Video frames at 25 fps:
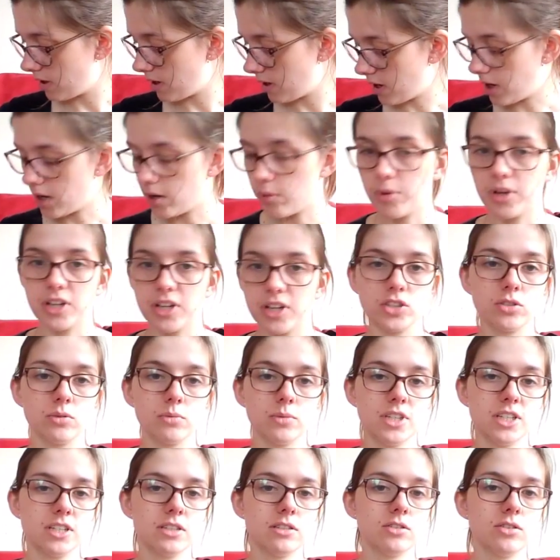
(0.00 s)
I picked up
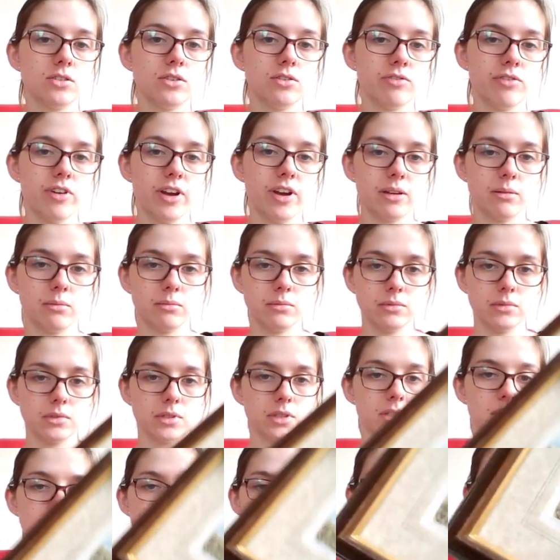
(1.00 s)
these two
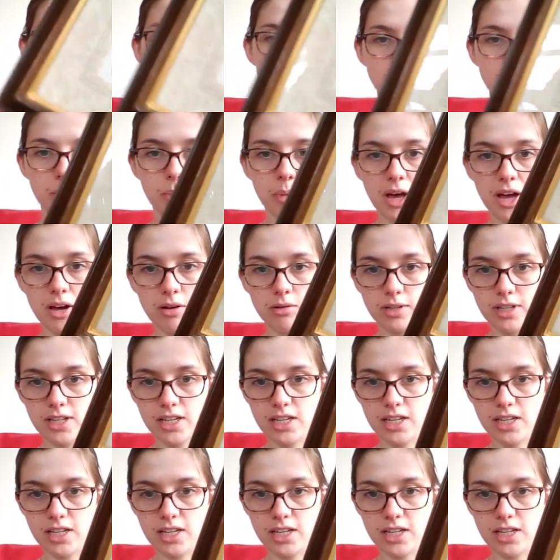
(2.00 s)
frames, which were £1